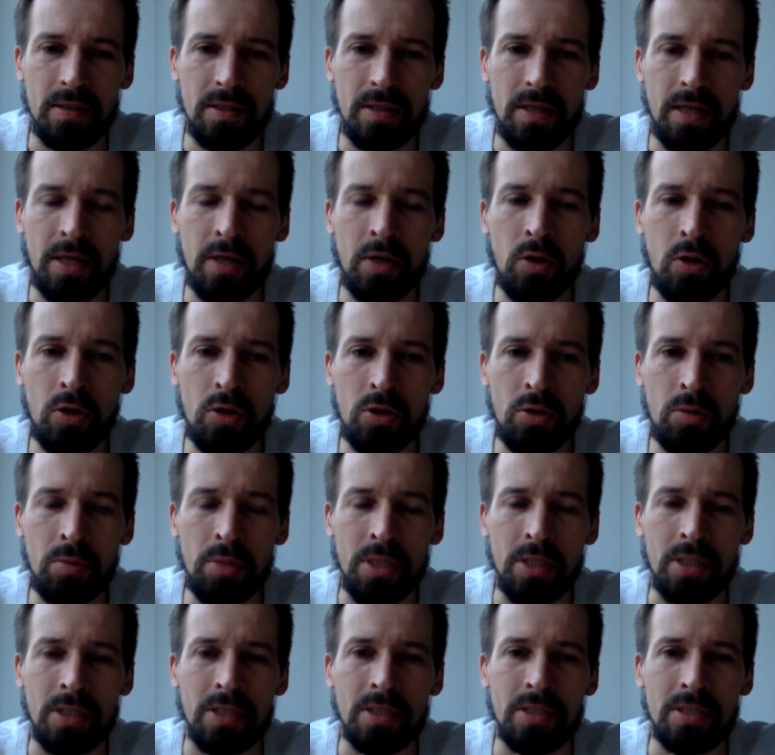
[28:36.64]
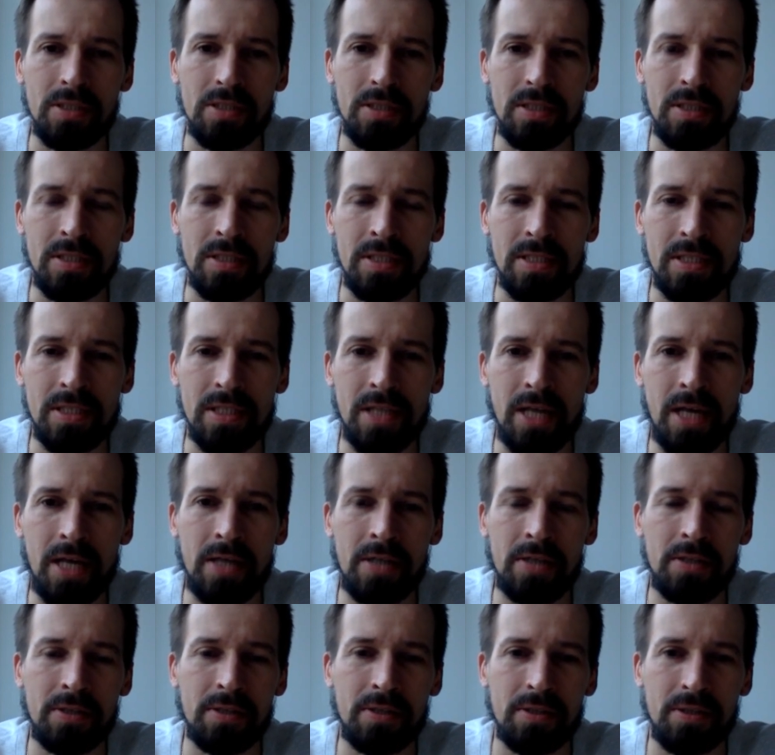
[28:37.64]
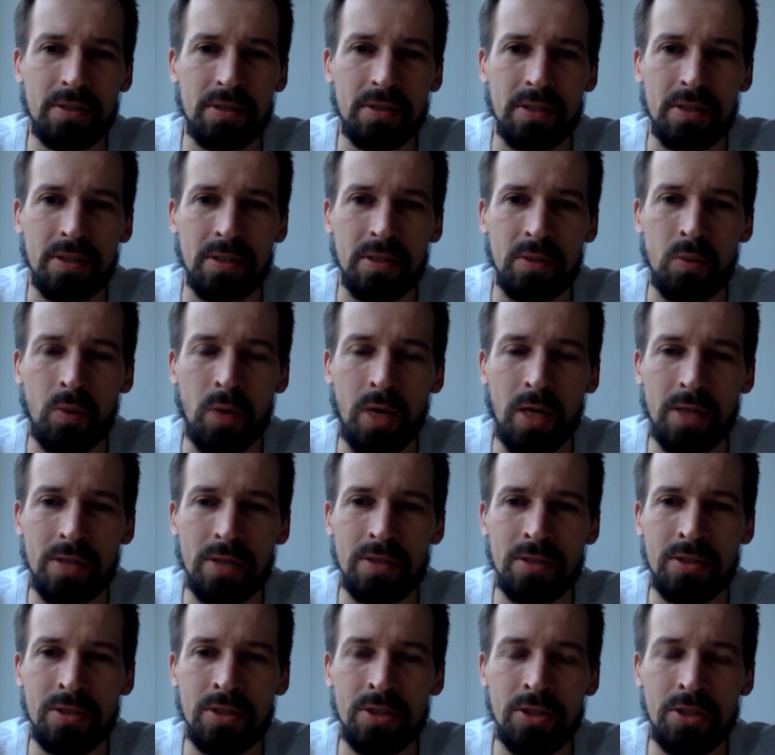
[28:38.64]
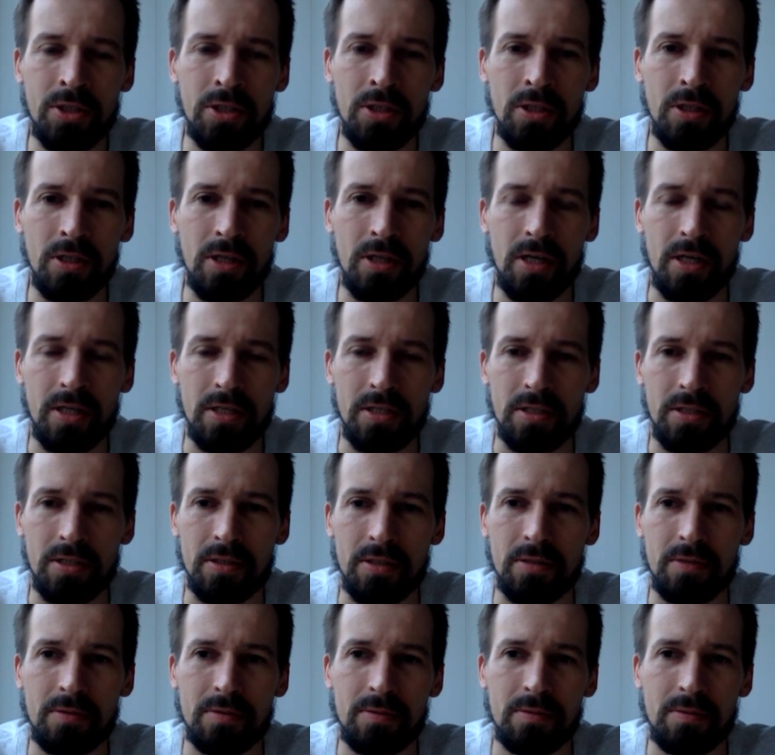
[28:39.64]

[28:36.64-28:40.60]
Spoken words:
economic inside one digital asset